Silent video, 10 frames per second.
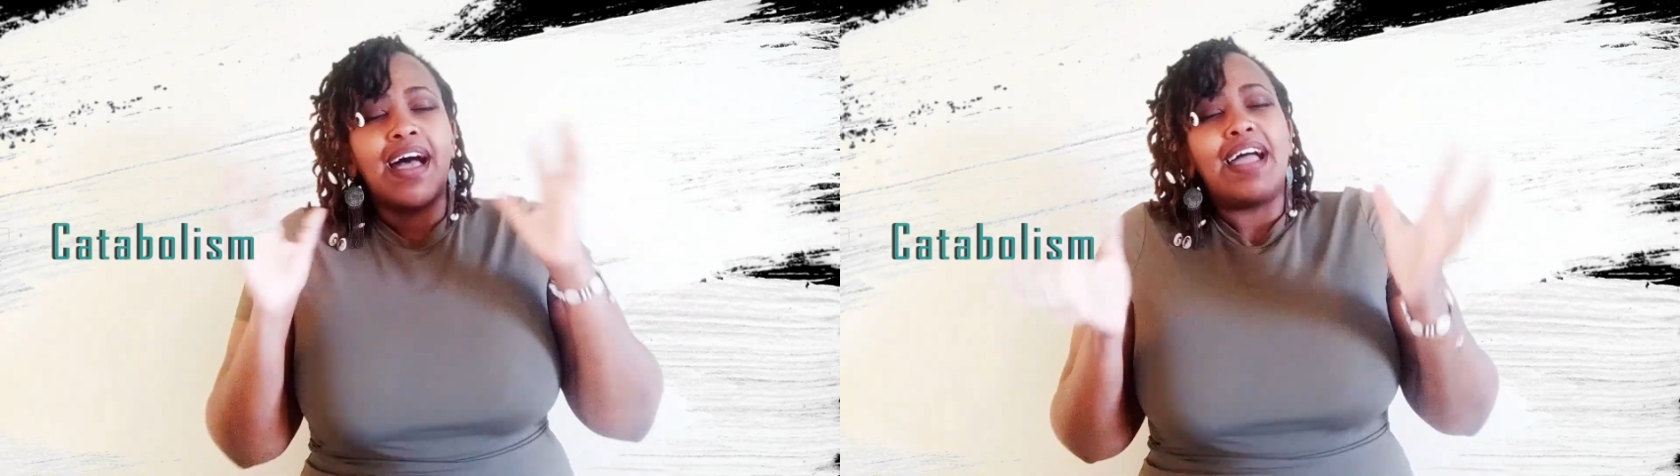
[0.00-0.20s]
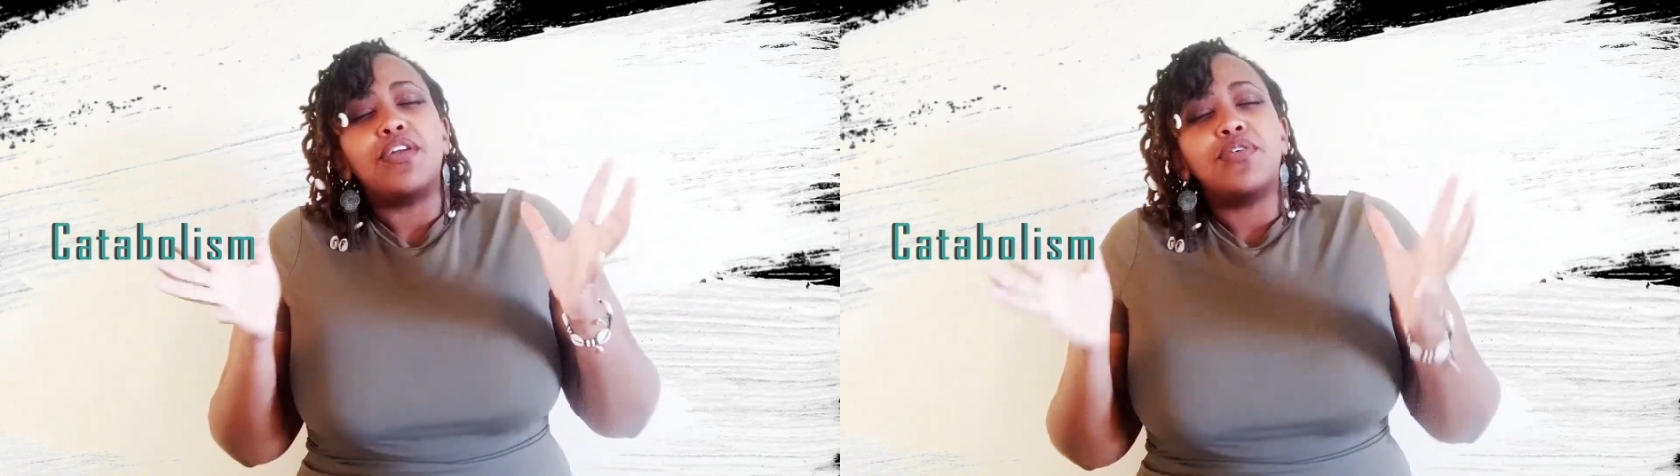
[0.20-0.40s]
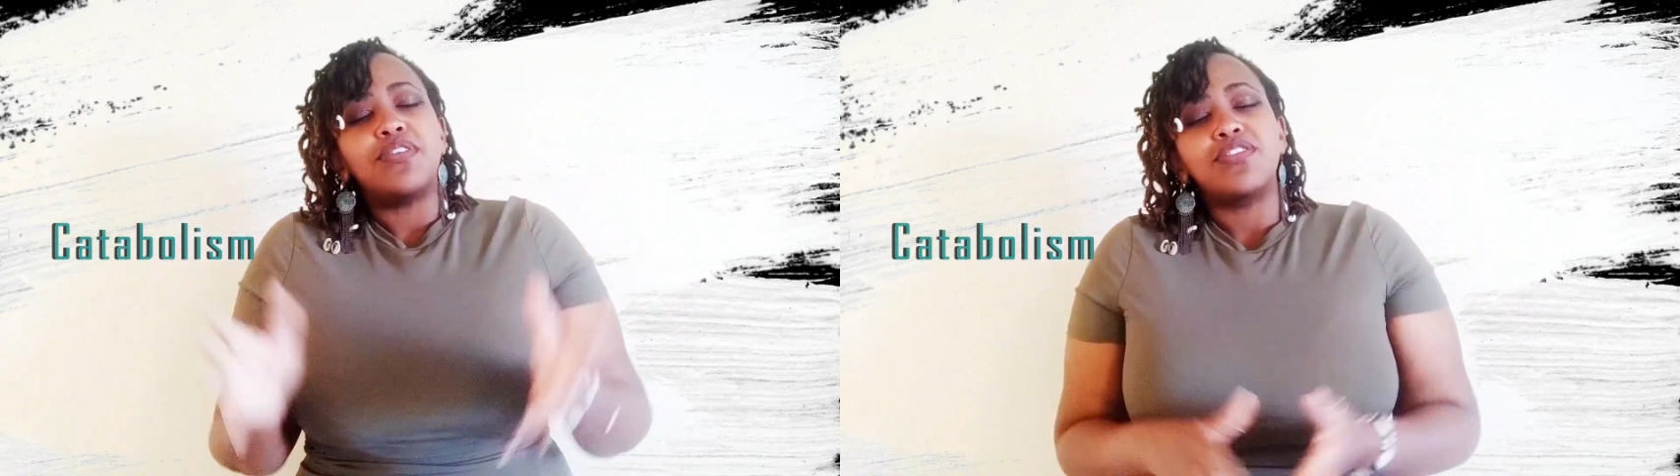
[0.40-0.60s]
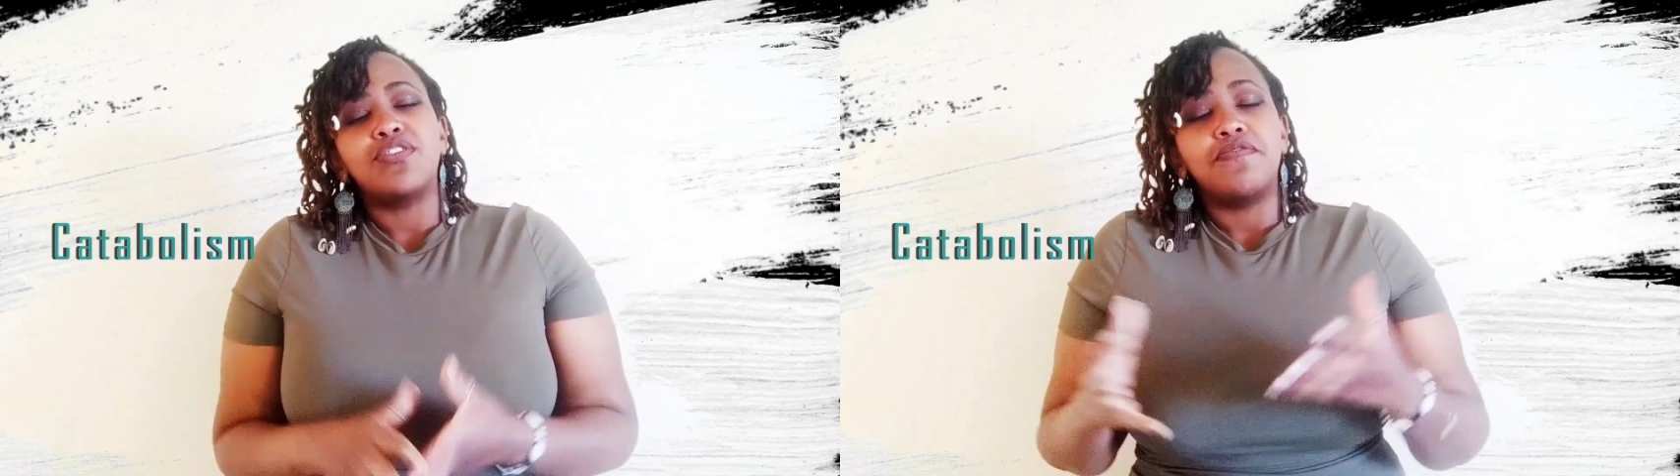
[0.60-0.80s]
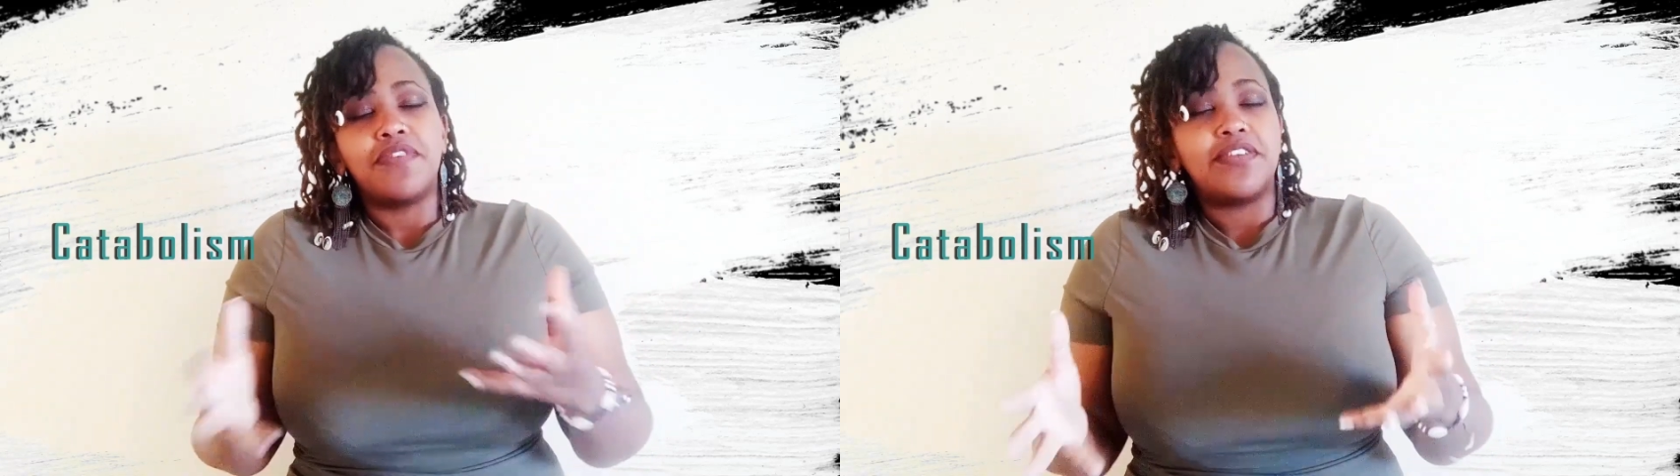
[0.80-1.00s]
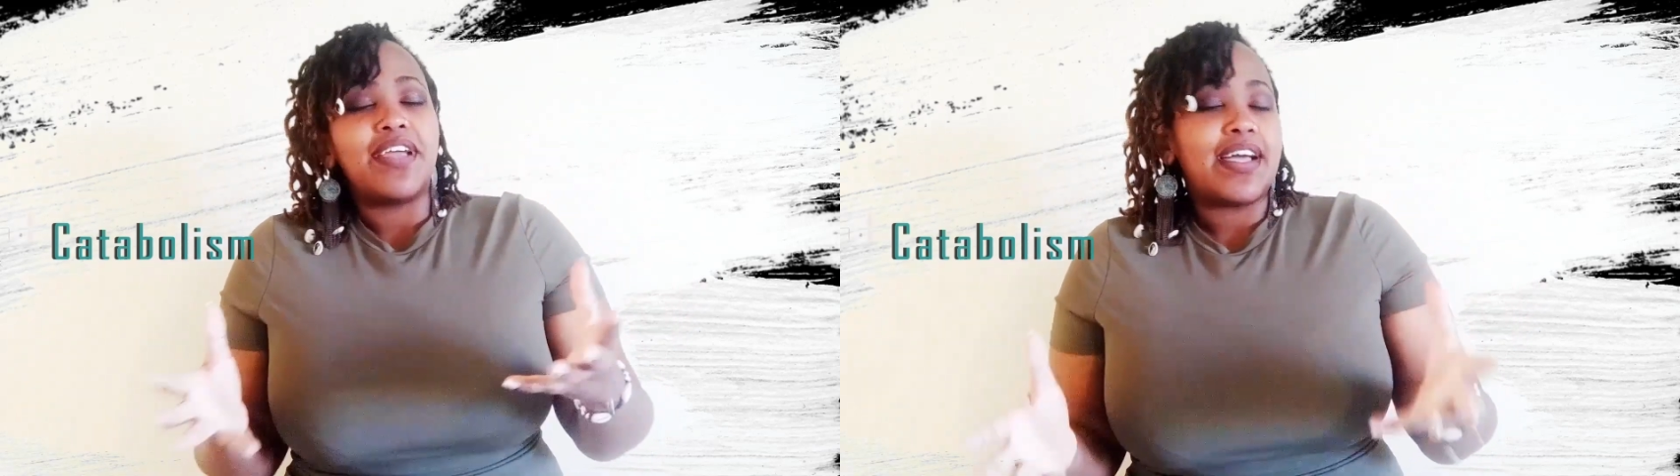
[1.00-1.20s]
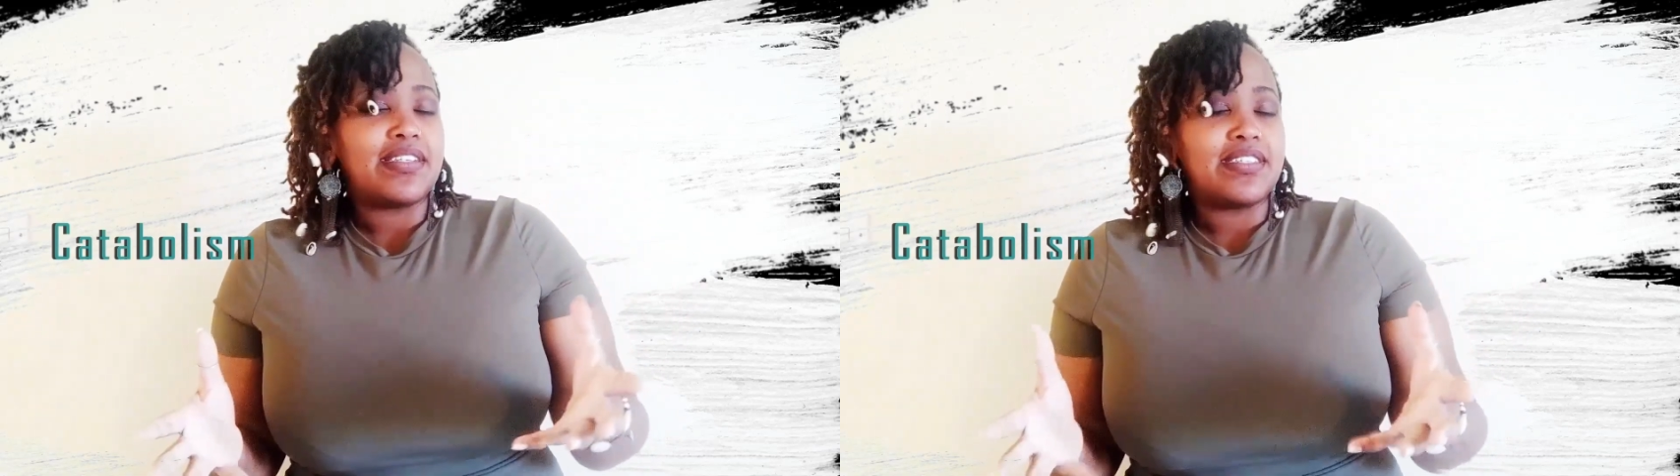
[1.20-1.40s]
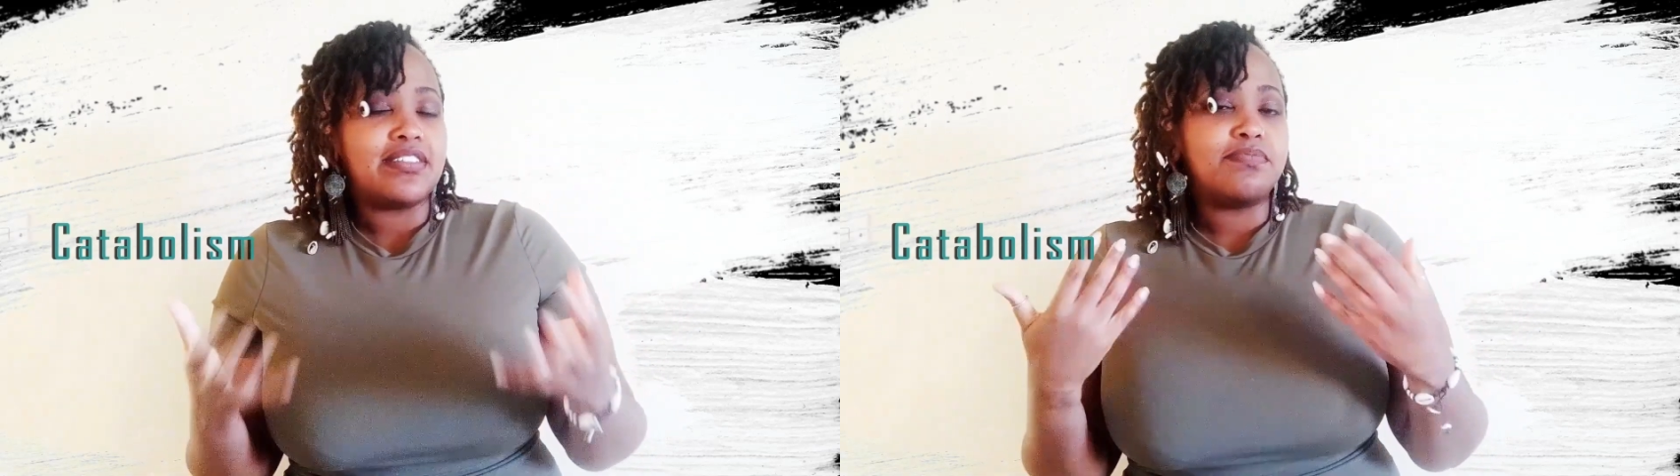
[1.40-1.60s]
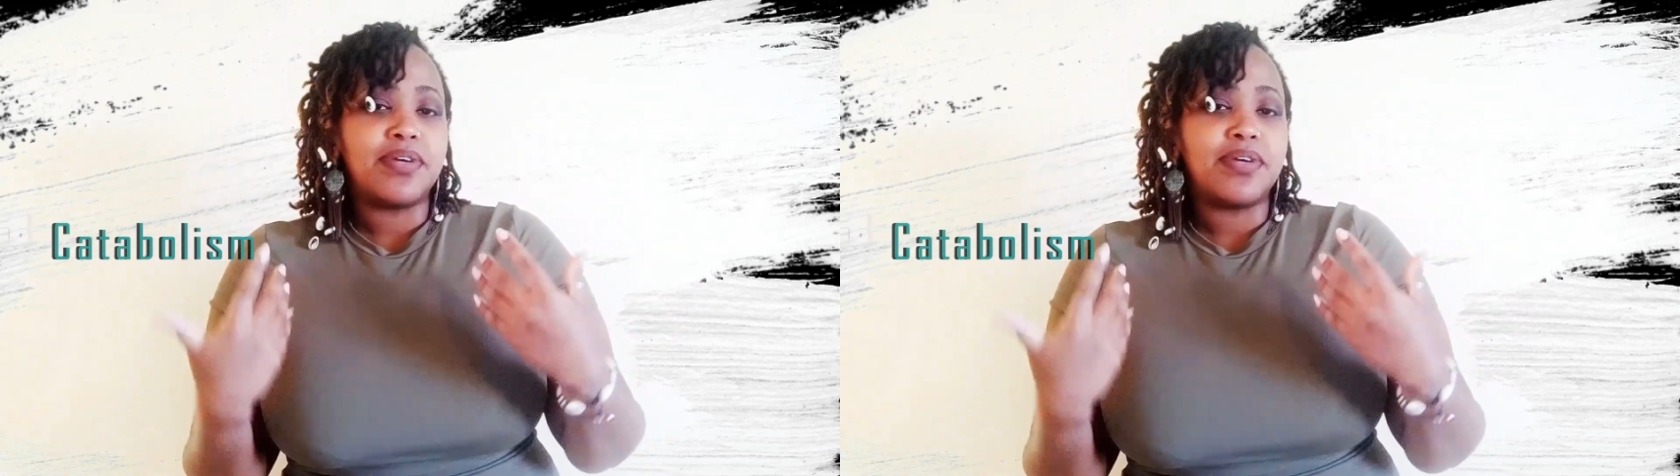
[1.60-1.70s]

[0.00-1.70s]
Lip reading: I know it's not very ideal,